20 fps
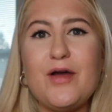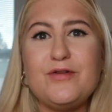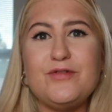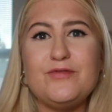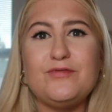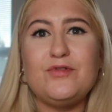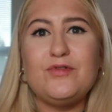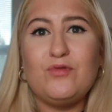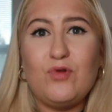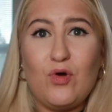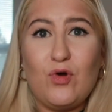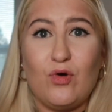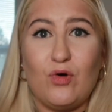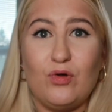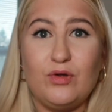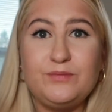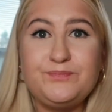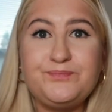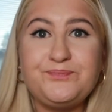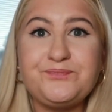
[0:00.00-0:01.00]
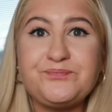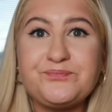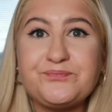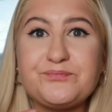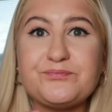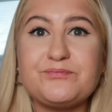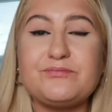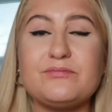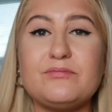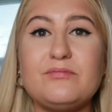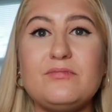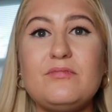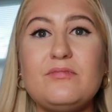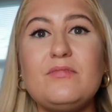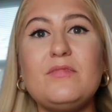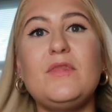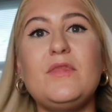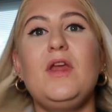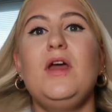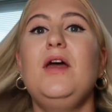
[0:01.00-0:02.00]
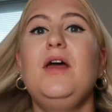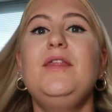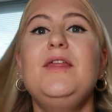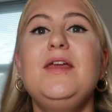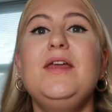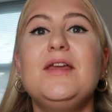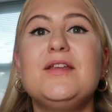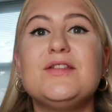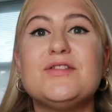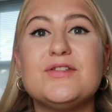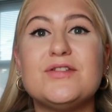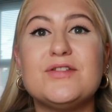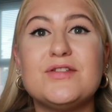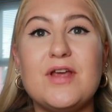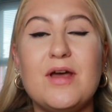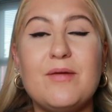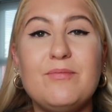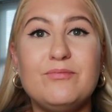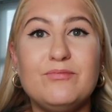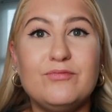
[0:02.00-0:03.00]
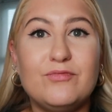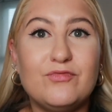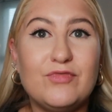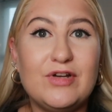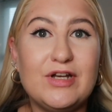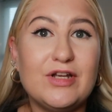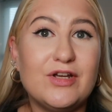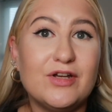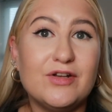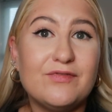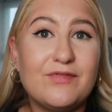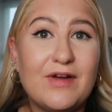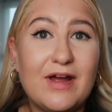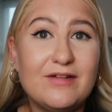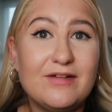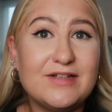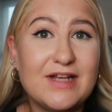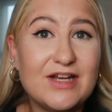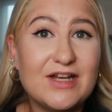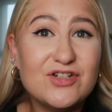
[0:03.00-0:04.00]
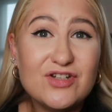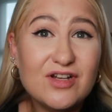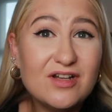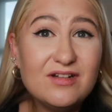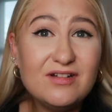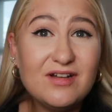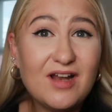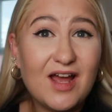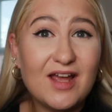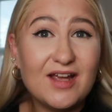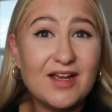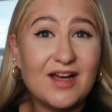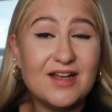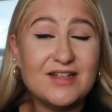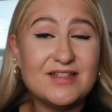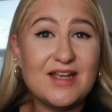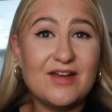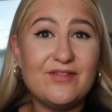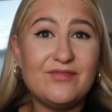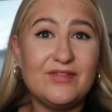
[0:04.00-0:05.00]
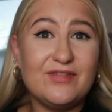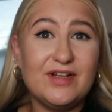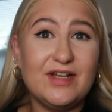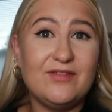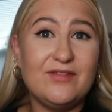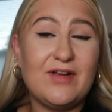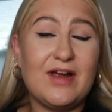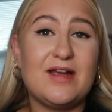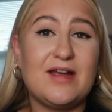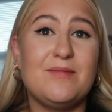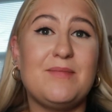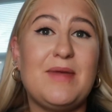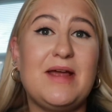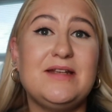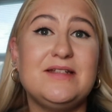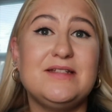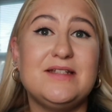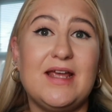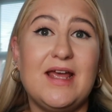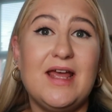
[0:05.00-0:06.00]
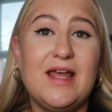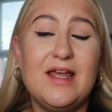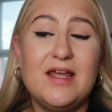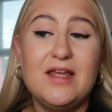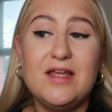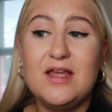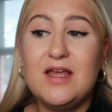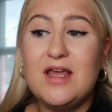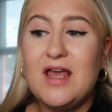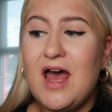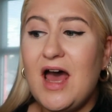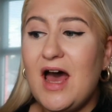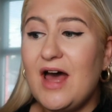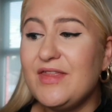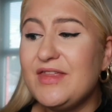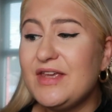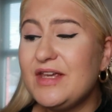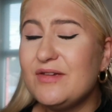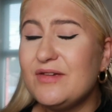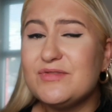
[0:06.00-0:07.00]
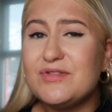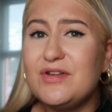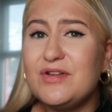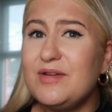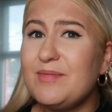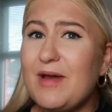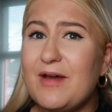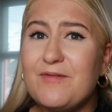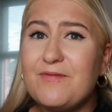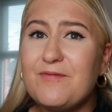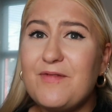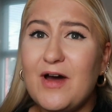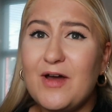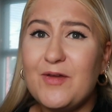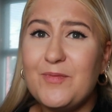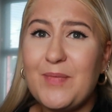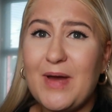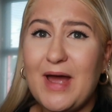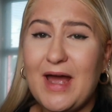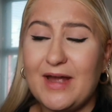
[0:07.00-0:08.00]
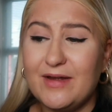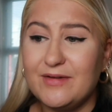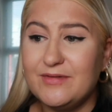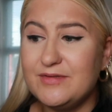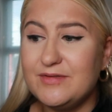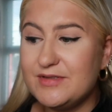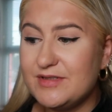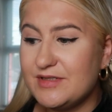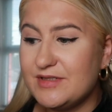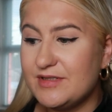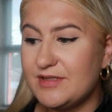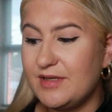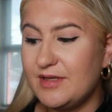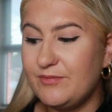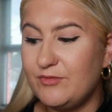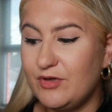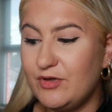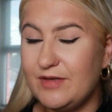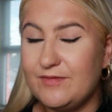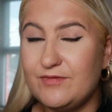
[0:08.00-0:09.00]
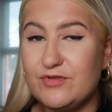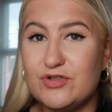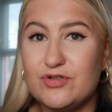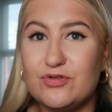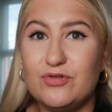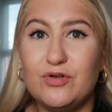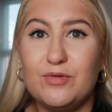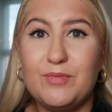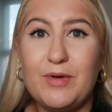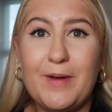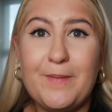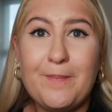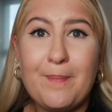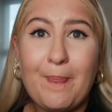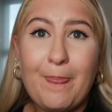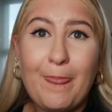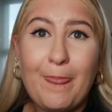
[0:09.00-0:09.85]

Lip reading: overall, I think it's some really good foundation. Like, I definitely recommend it. I think it was only about £5. I'm not even sure, but